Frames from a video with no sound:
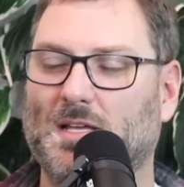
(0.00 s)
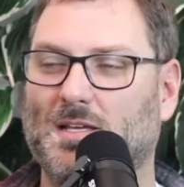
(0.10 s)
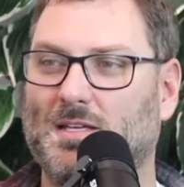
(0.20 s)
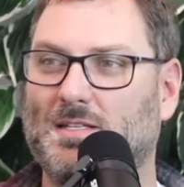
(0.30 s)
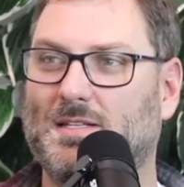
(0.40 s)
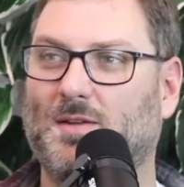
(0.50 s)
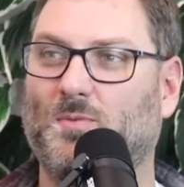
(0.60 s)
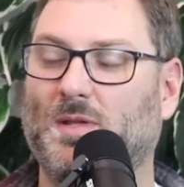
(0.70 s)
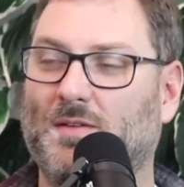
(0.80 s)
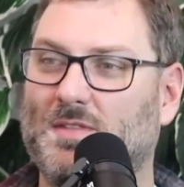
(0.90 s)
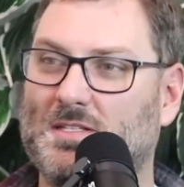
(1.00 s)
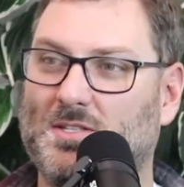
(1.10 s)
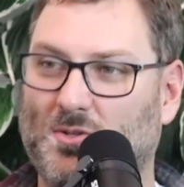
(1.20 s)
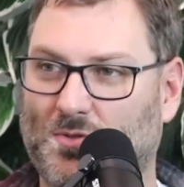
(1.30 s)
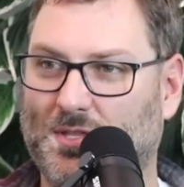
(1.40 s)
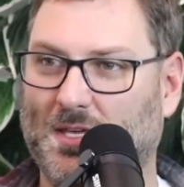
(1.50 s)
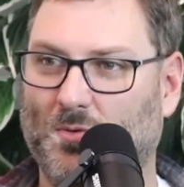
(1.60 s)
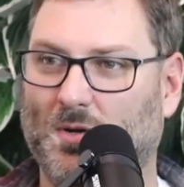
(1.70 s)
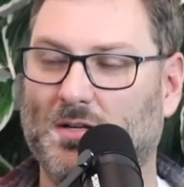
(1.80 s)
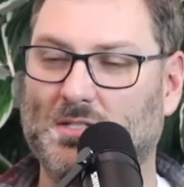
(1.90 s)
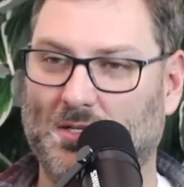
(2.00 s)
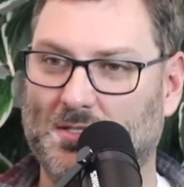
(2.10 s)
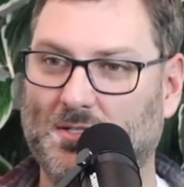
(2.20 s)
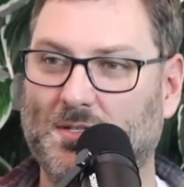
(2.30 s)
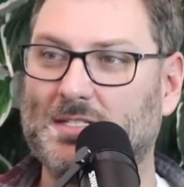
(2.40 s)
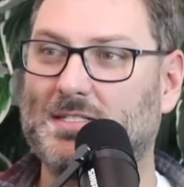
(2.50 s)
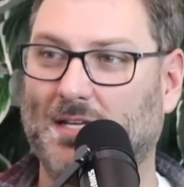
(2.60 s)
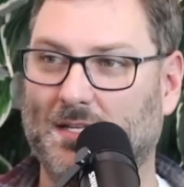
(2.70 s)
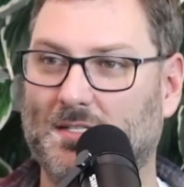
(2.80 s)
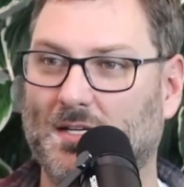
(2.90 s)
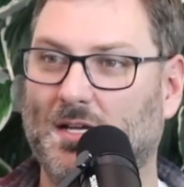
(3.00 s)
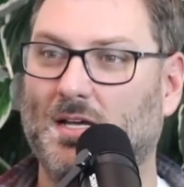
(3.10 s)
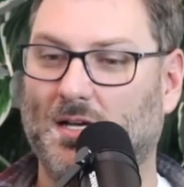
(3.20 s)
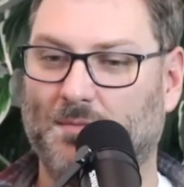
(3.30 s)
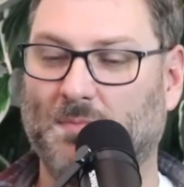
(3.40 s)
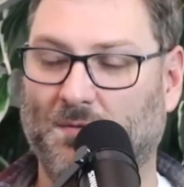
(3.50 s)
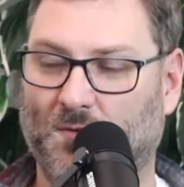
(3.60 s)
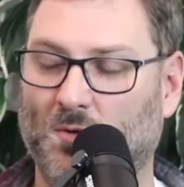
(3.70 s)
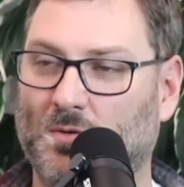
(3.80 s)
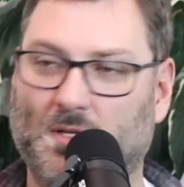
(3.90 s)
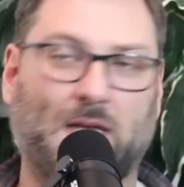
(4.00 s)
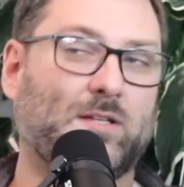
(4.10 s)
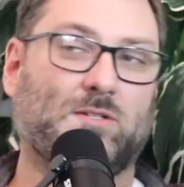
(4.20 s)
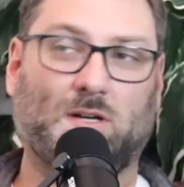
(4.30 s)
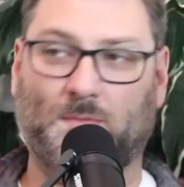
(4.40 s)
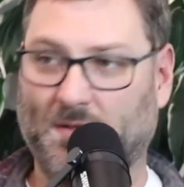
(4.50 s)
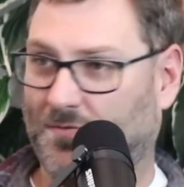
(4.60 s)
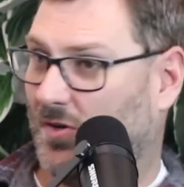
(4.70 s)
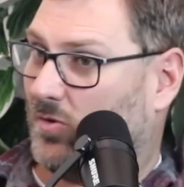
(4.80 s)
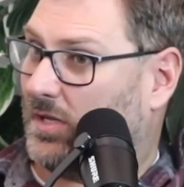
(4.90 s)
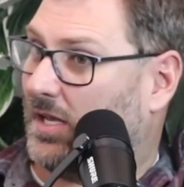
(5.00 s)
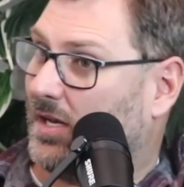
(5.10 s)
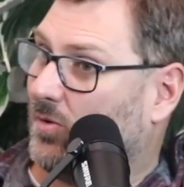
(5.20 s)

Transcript: He said, "We have this new thing where as long as you consent, I can turn on my phone, and it